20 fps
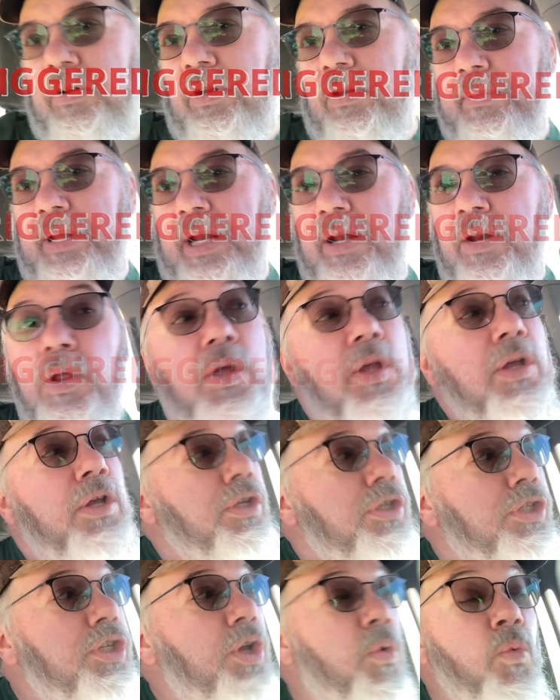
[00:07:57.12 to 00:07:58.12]
a minute.
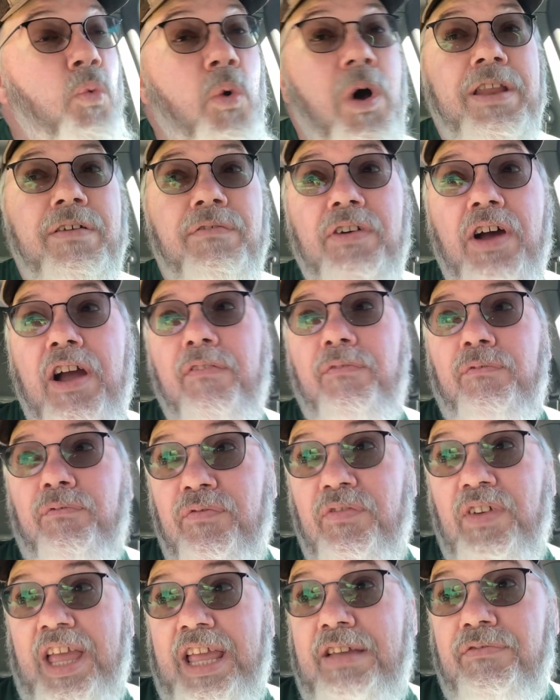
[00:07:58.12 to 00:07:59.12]
So one of our
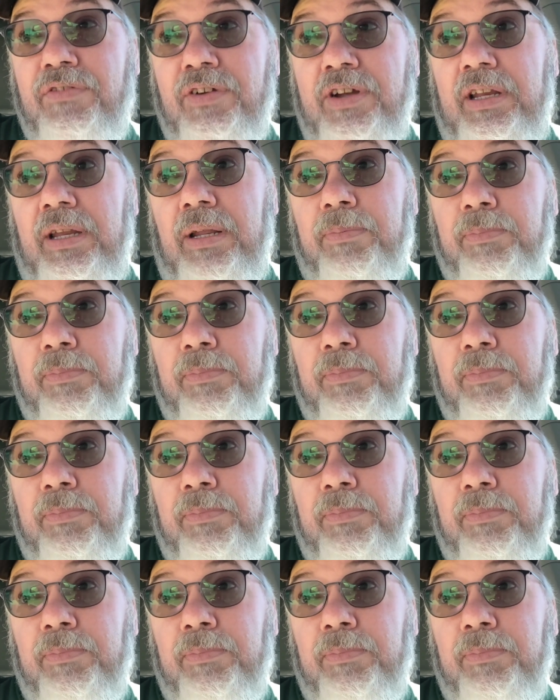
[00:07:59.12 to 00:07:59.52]
favorite